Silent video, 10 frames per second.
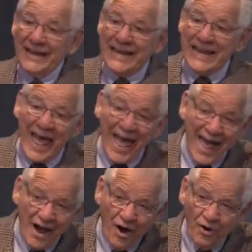
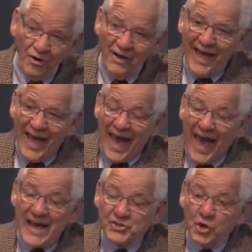Now,
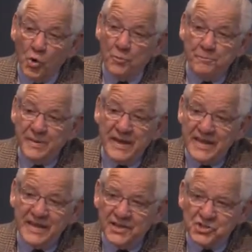as
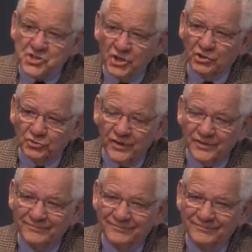obedient children,
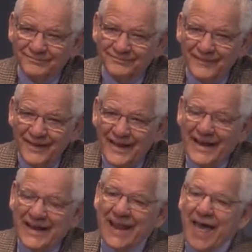
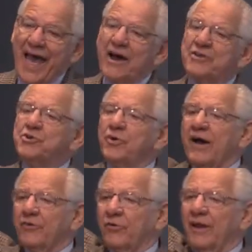now you
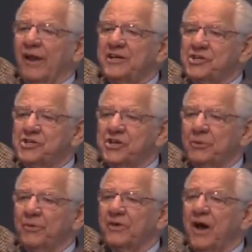have a
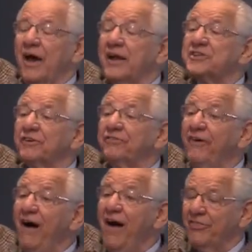relationship with God as a
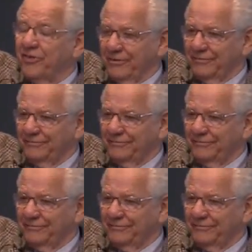father.